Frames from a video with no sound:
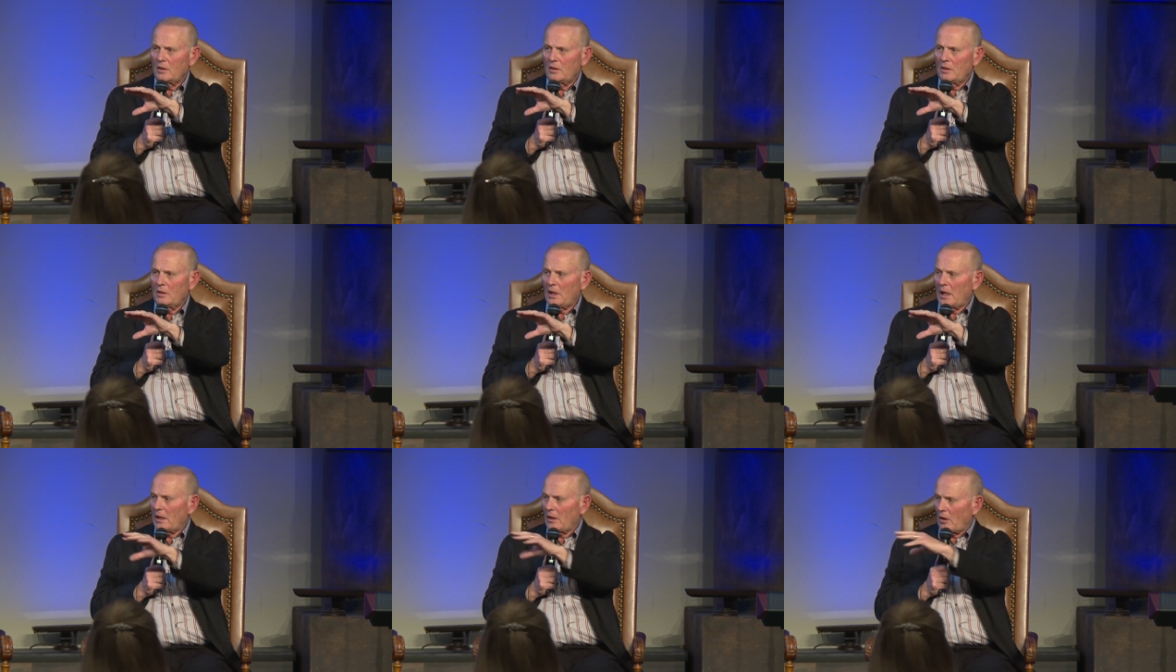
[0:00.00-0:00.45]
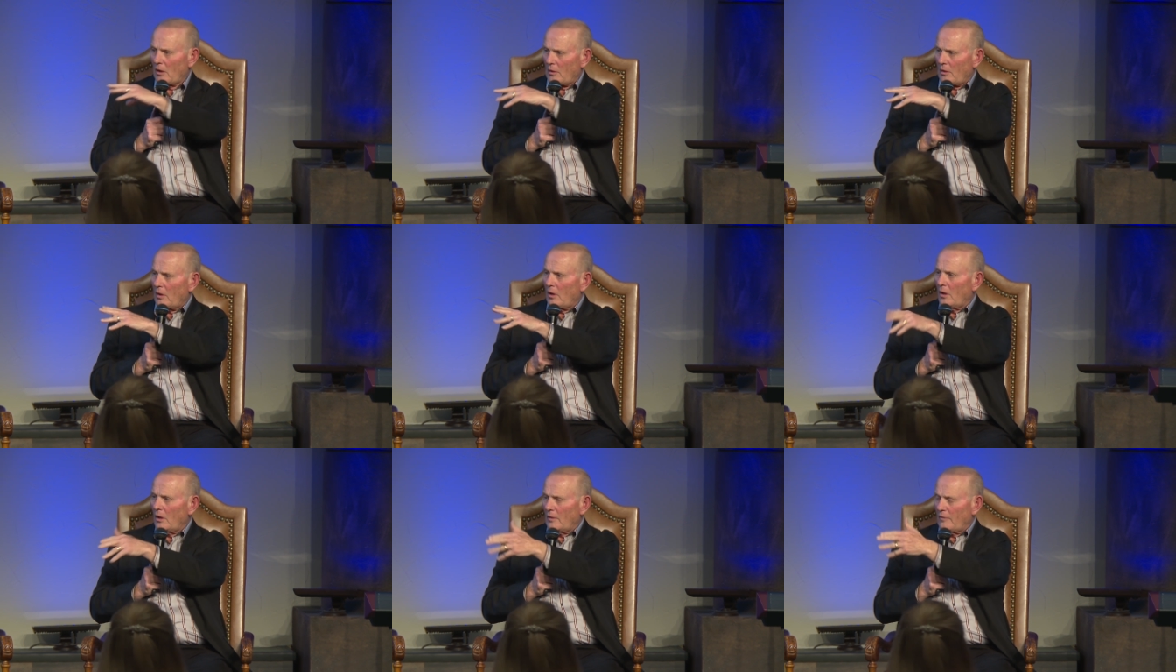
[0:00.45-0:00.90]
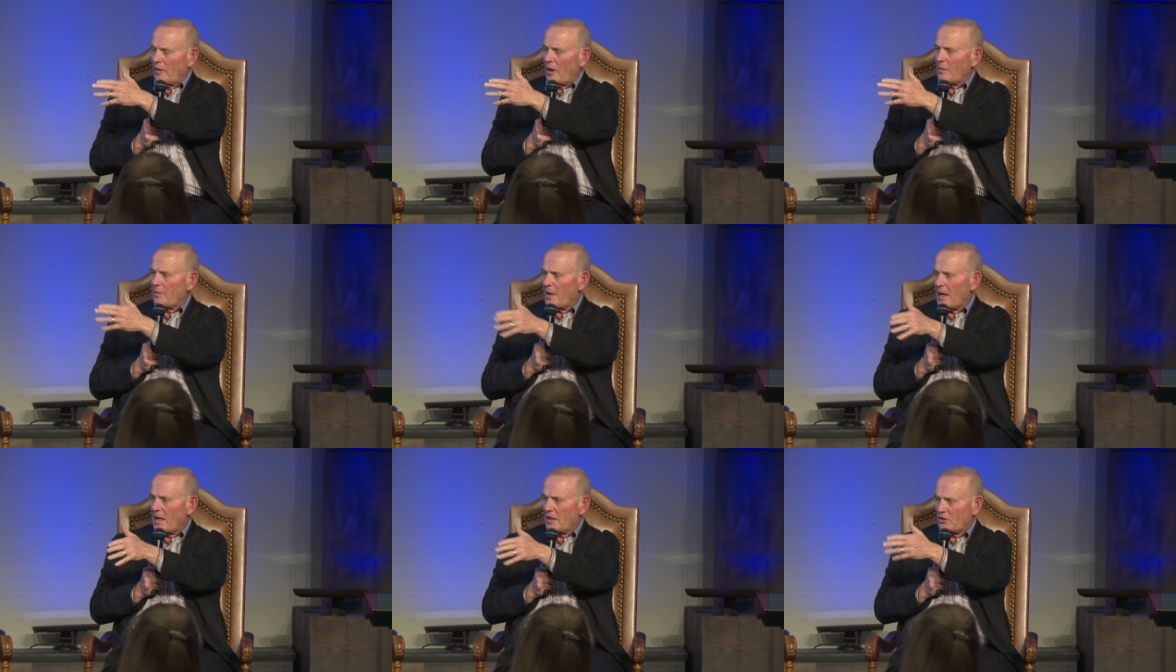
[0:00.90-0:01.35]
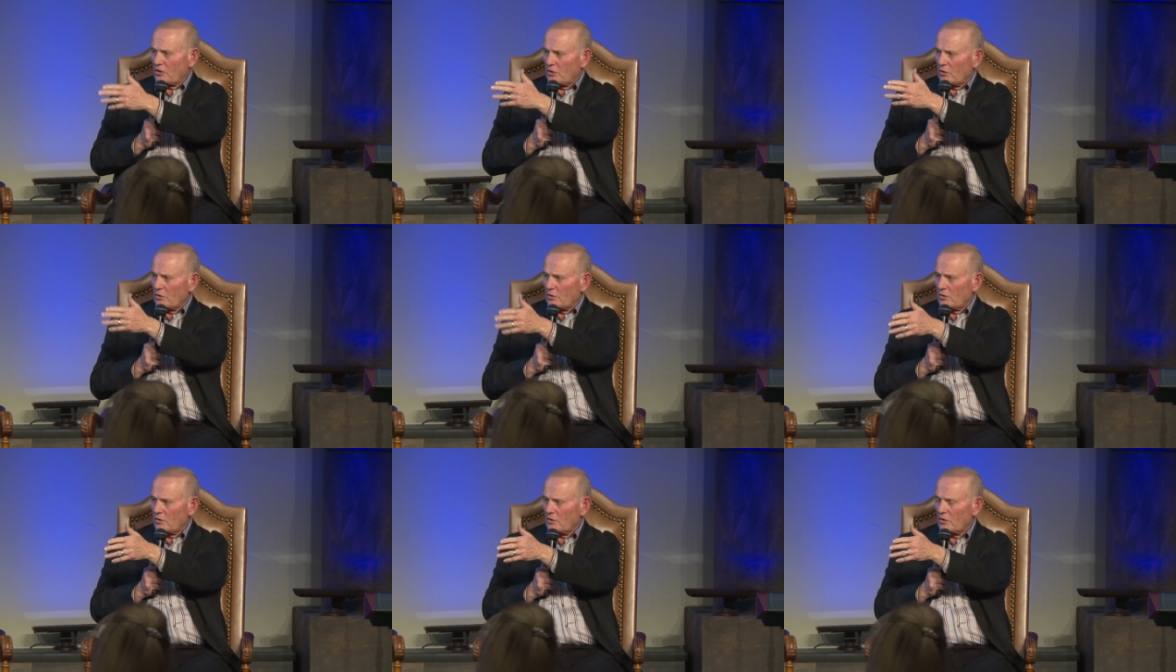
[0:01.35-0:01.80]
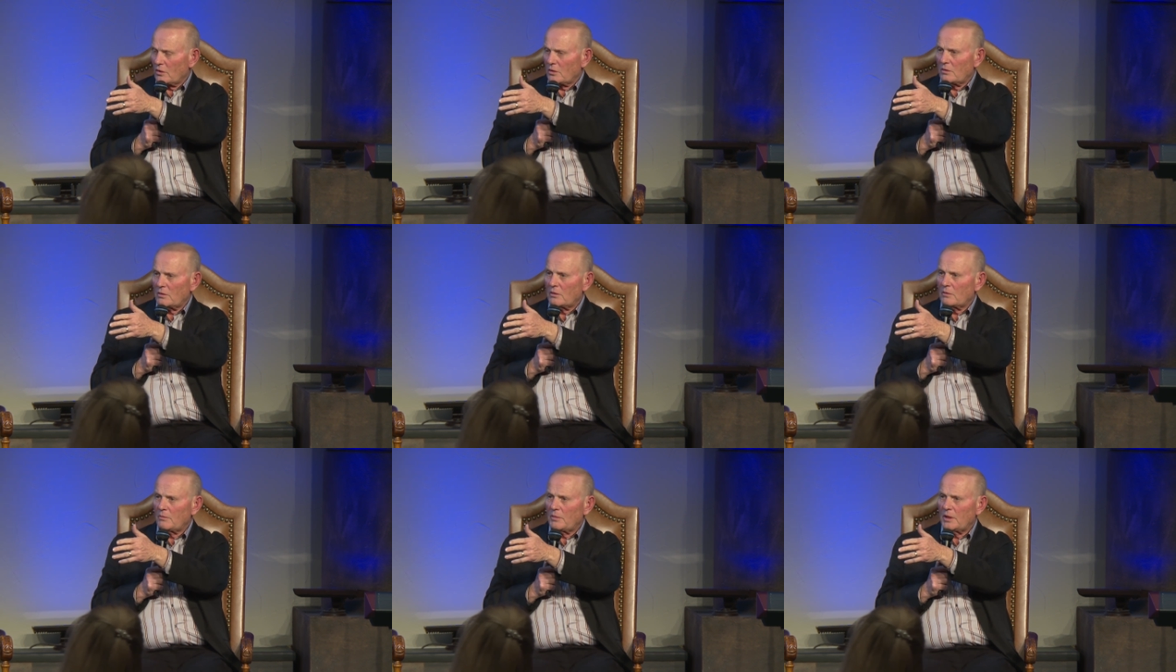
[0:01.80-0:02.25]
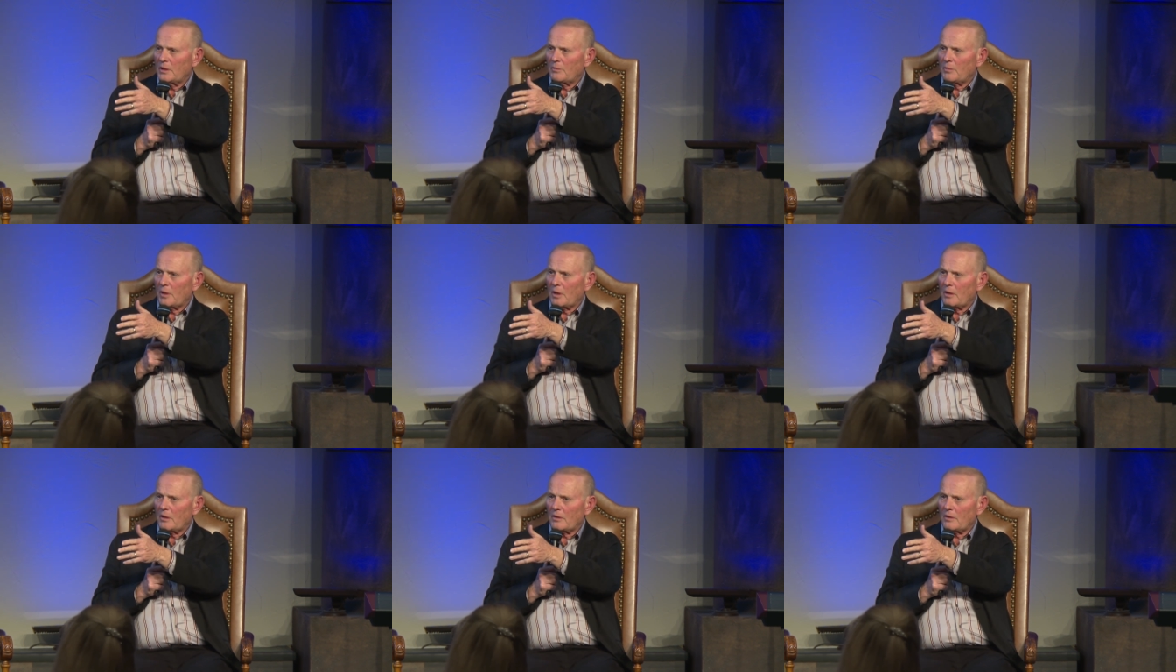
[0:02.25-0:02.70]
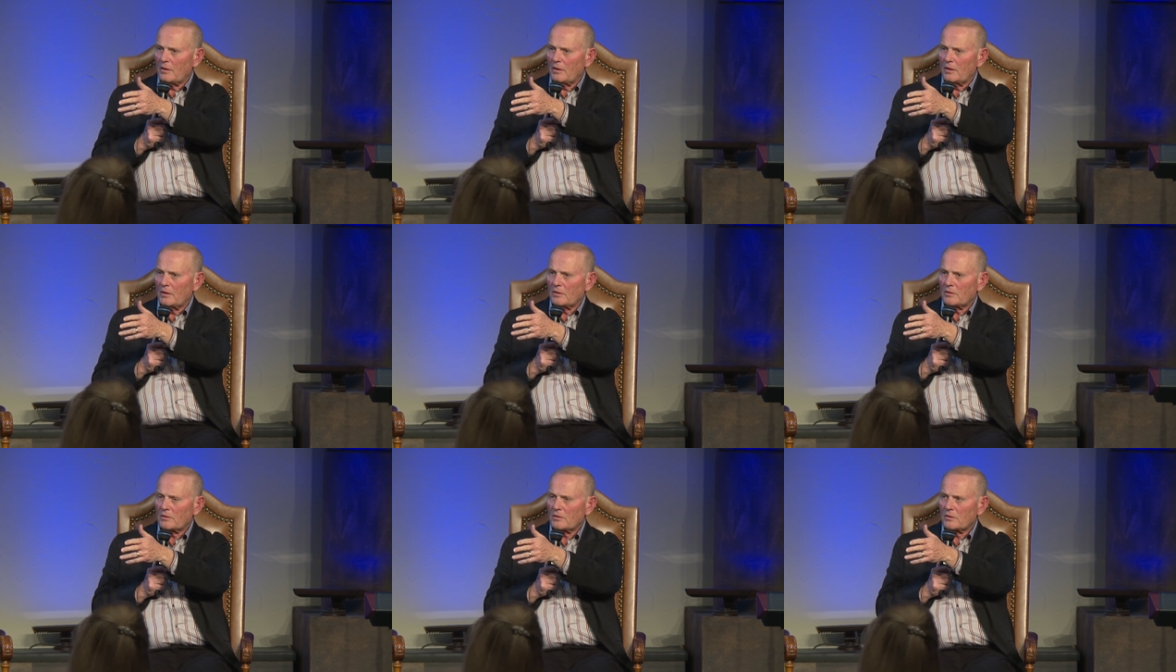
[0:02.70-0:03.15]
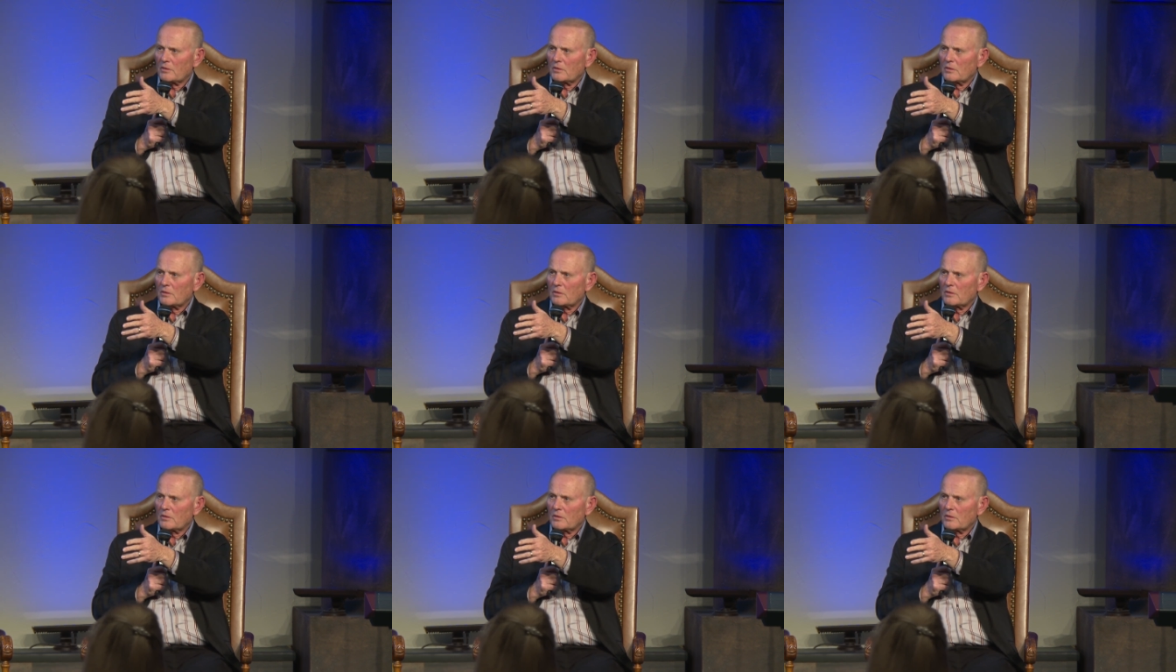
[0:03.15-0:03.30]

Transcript: And all of our pastors should be a part of this.